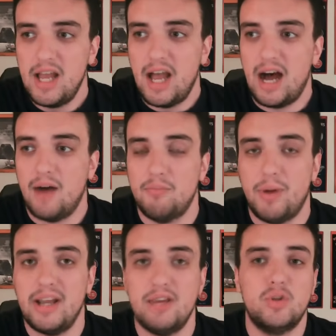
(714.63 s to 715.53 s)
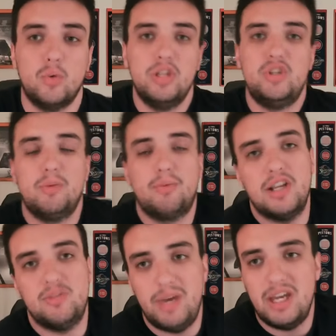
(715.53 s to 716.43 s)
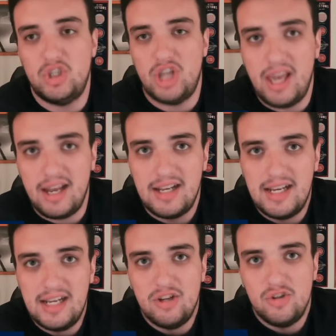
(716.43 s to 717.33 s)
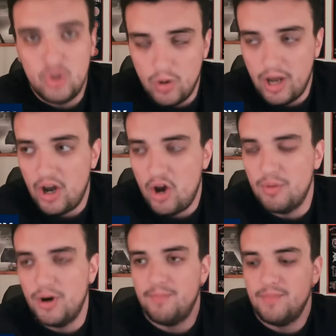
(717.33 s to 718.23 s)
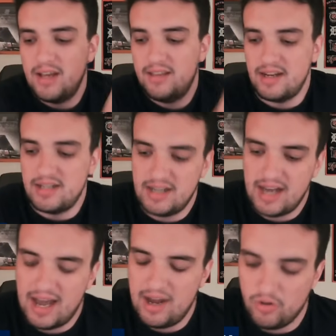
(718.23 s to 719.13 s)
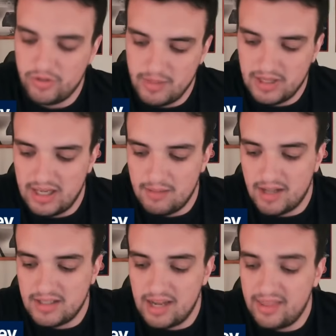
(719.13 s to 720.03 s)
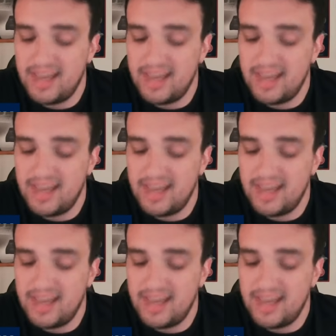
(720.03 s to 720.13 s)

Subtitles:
But it was a Winsel Perez pinch hit, 2-run homer. That did not ultimately amount to anything.